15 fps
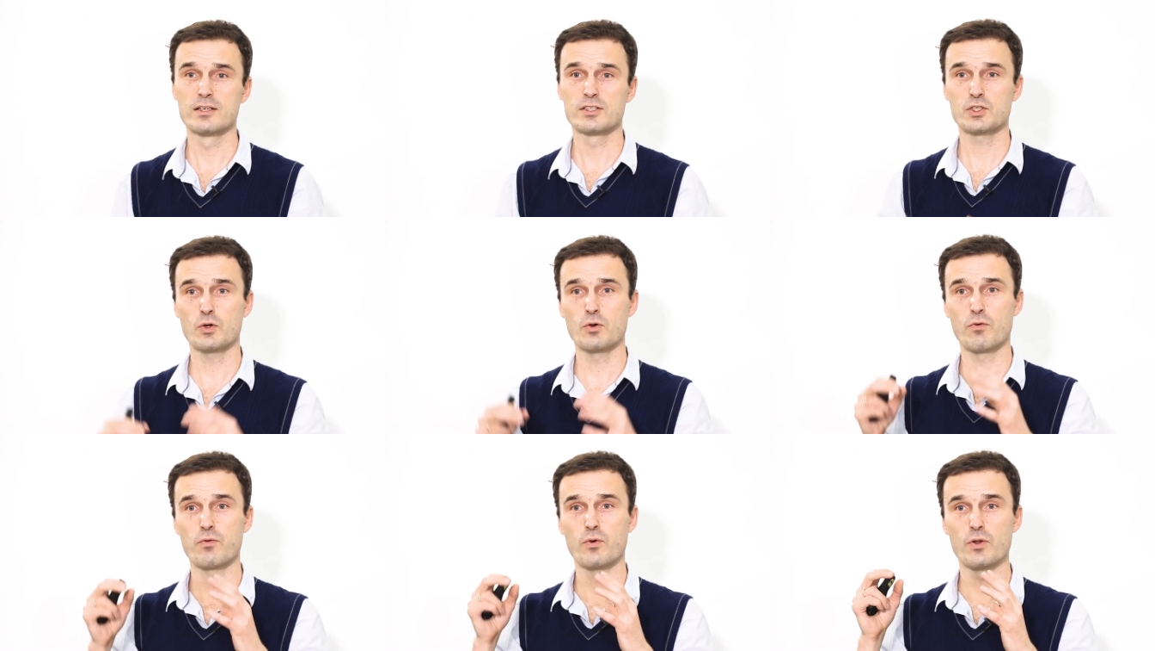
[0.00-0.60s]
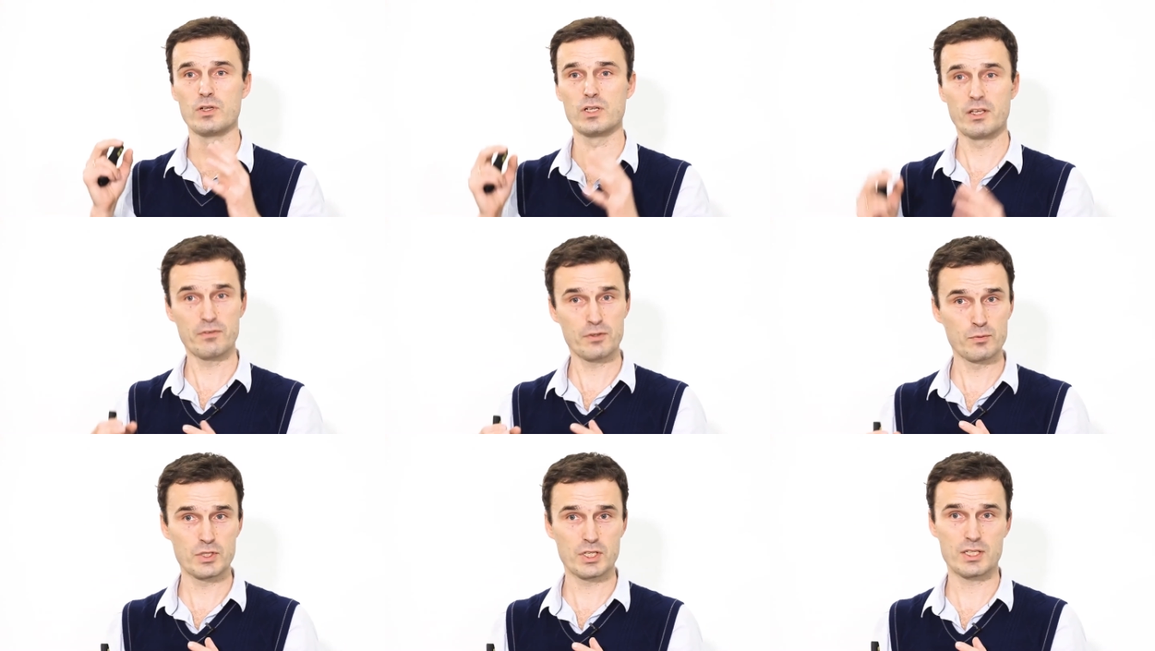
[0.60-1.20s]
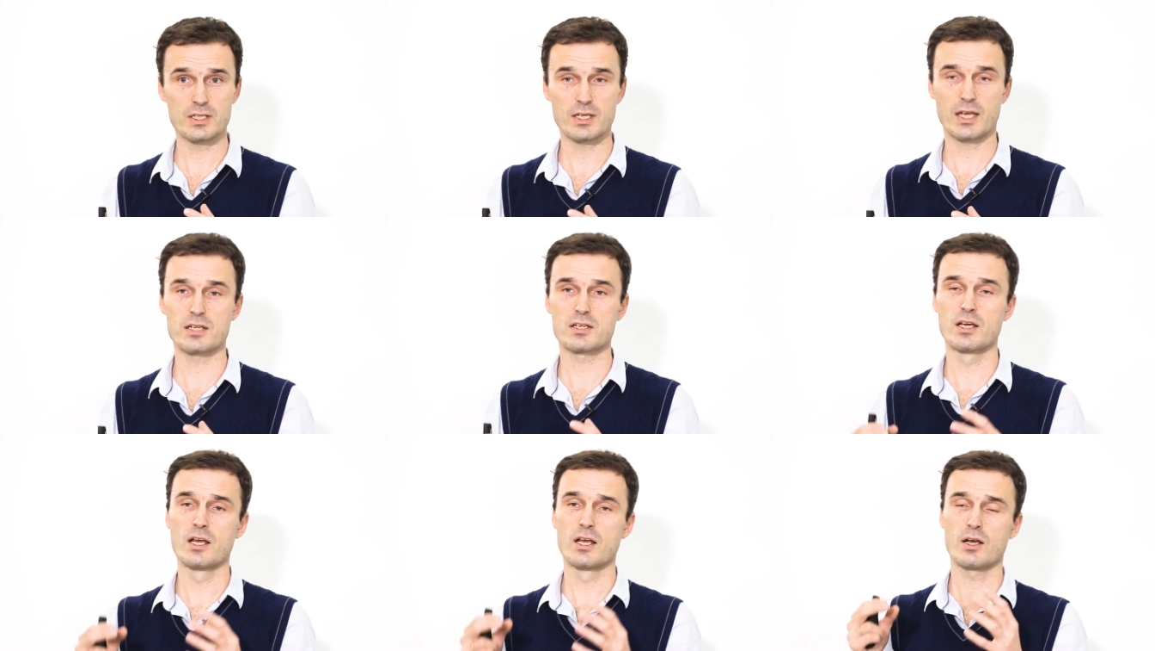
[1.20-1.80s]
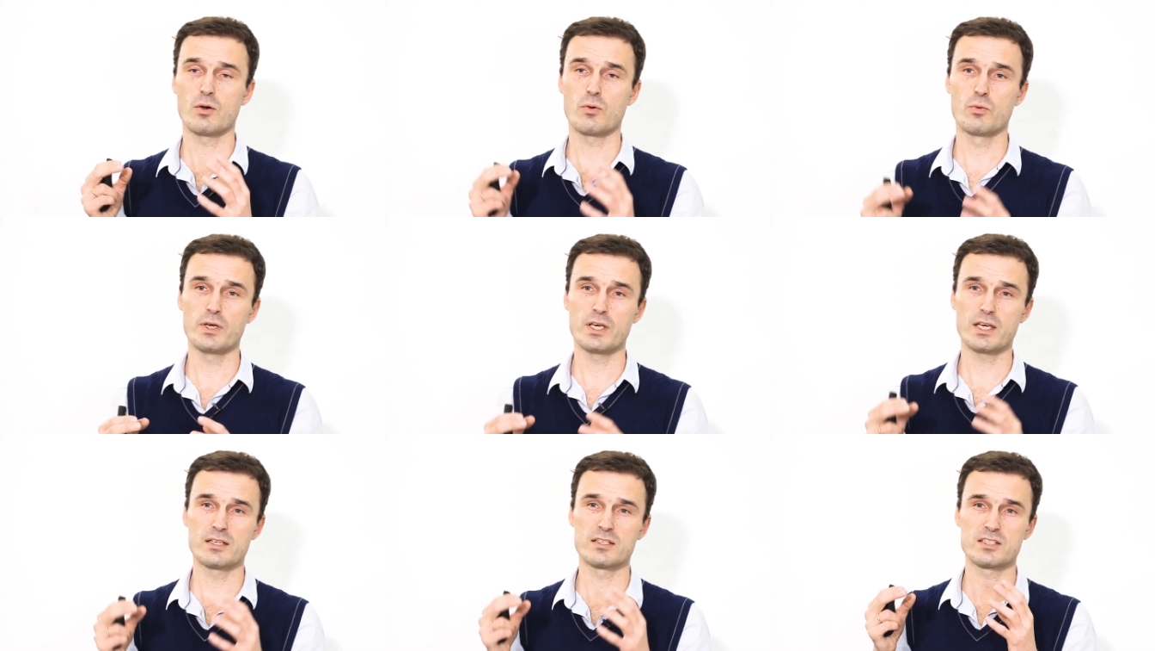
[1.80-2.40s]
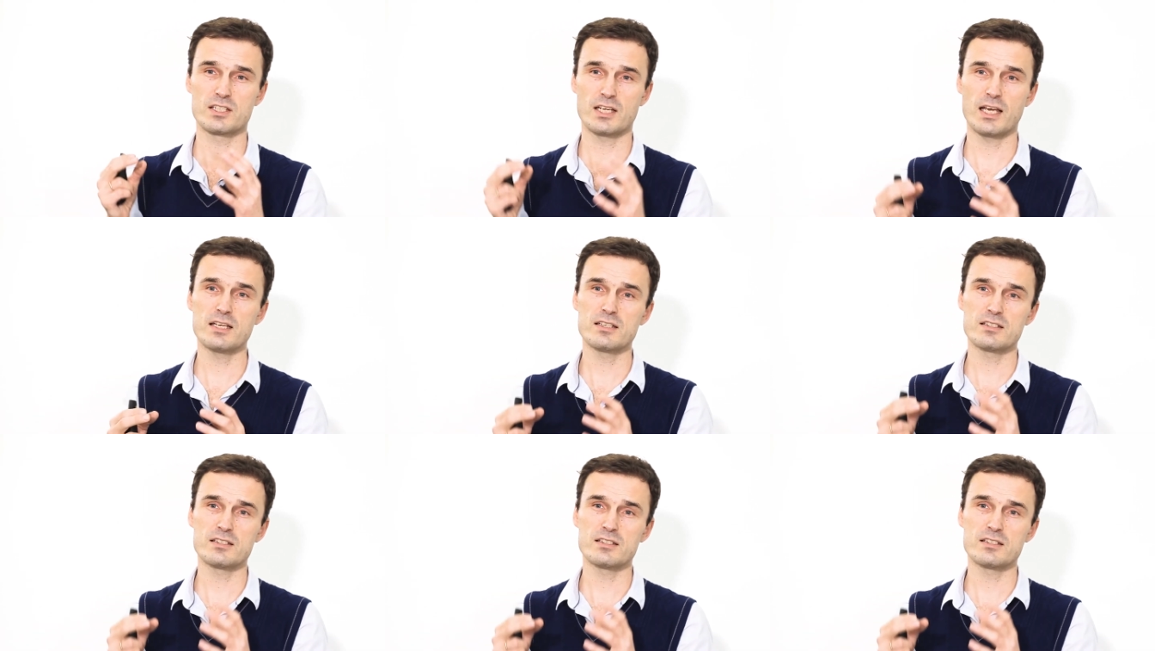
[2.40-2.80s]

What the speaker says: So for lithium titanate, we can say